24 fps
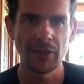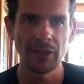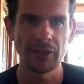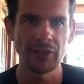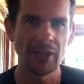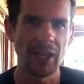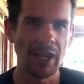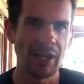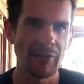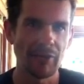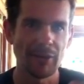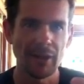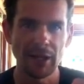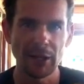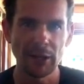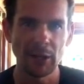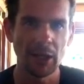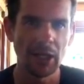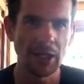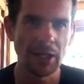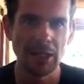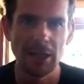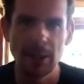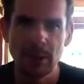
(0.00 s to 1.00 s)
It doesn't have that
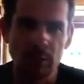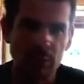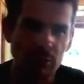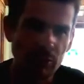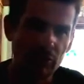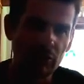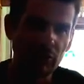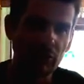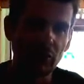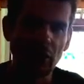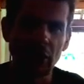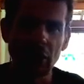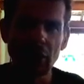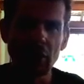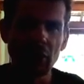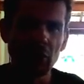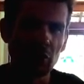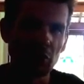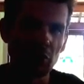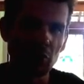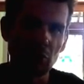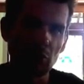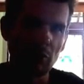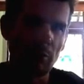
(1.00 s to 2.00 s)
like
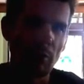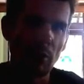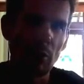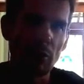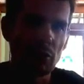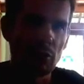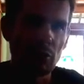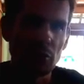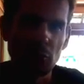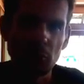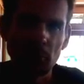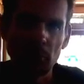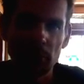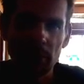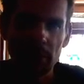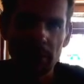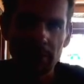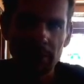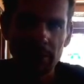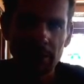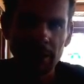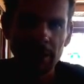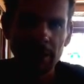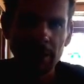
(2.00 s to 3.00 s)
prestige or emotion or
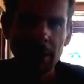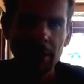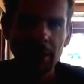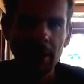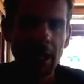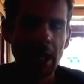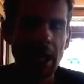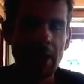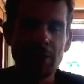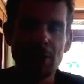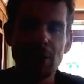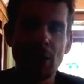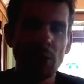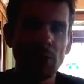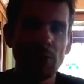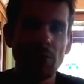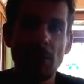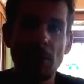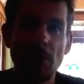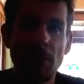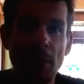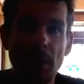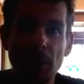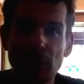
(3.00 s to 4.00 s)
whatever, even though it's
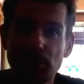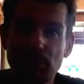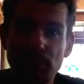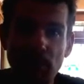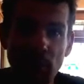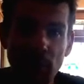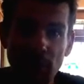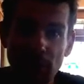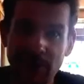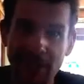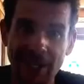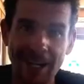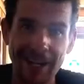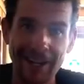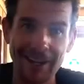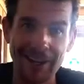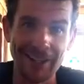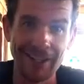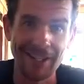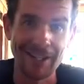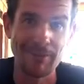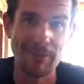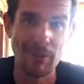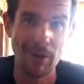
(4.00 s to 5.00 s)
the best product out
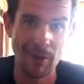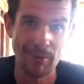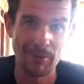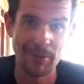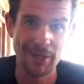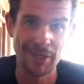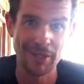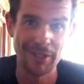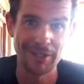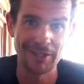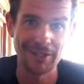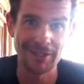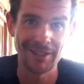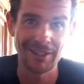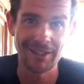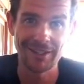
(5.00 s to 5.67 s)
there, in my opinion.